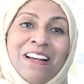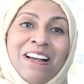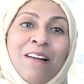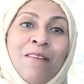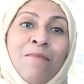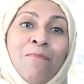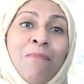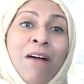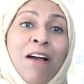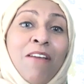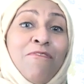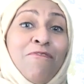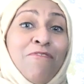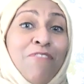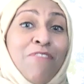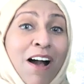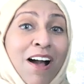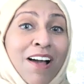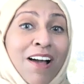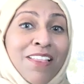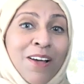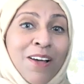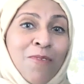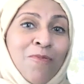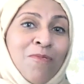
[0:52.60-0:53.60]
My
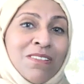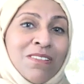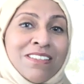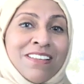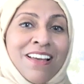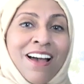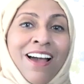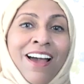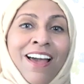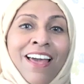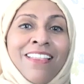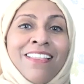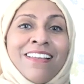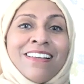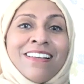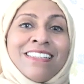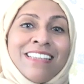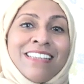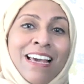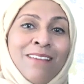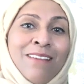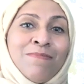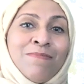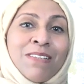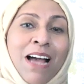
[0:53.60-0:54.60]
father was at the
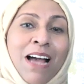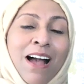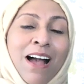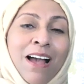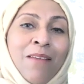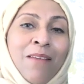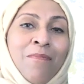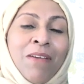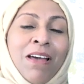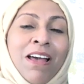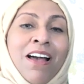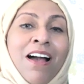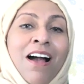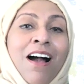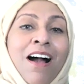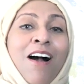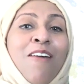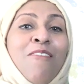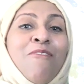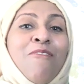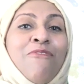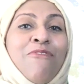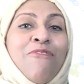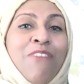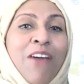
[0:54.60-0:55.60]
same time
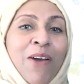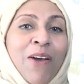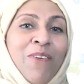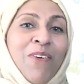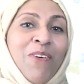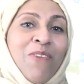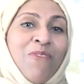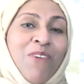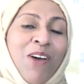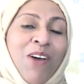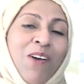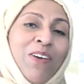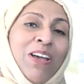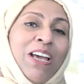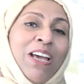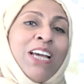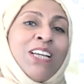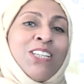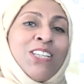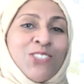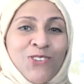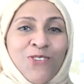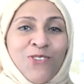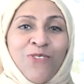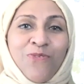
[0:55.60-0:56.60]
a very, very
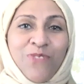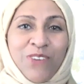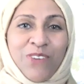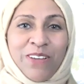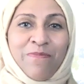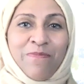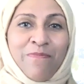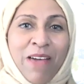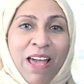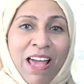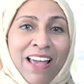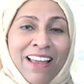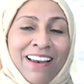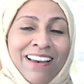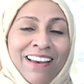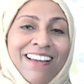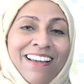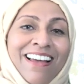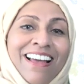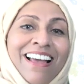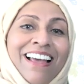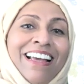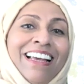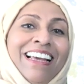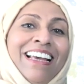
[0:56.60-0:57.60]
introvert man.
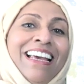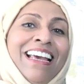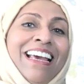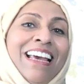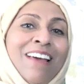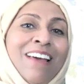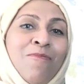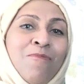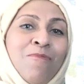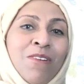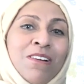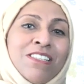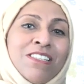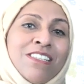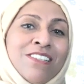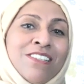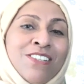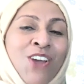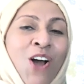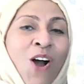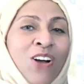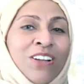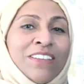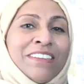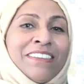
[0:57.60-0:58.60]
He was
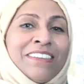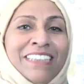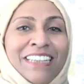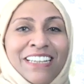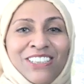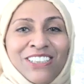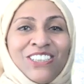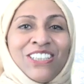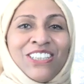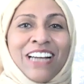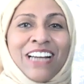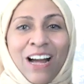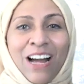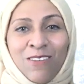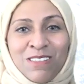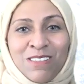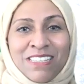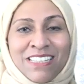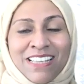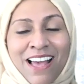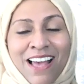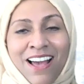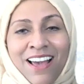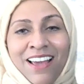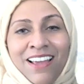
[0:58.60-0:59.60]
not teaching
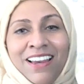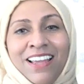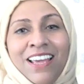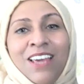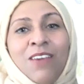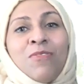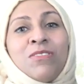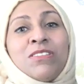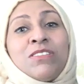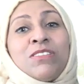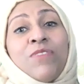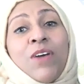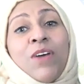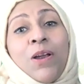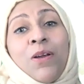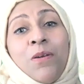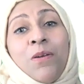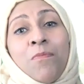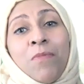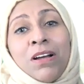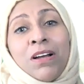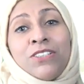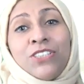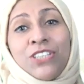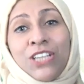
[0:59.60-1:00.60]
outside. He was very
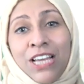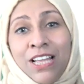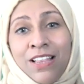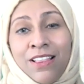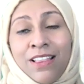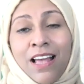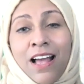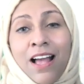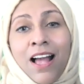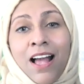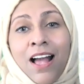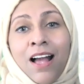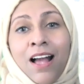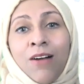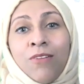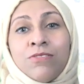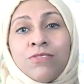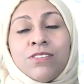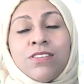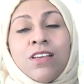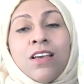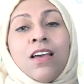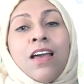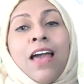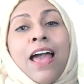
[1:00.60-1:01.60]
much in the house
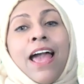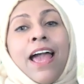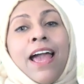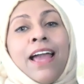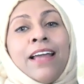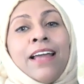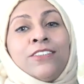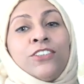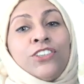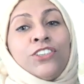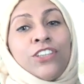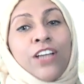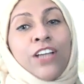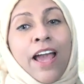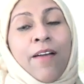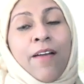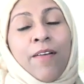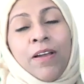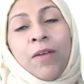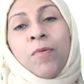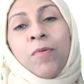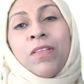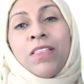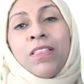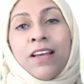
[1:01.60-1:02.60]
and
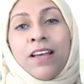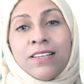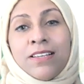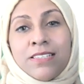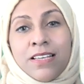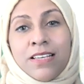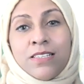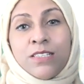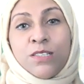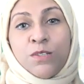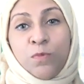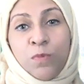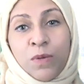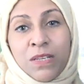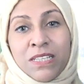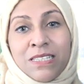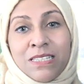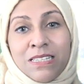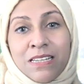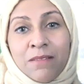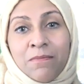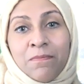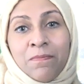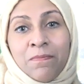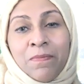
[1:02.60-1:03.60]
sharing with us his
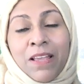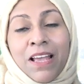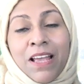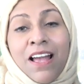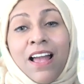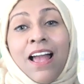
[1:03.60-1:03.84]
wisdom.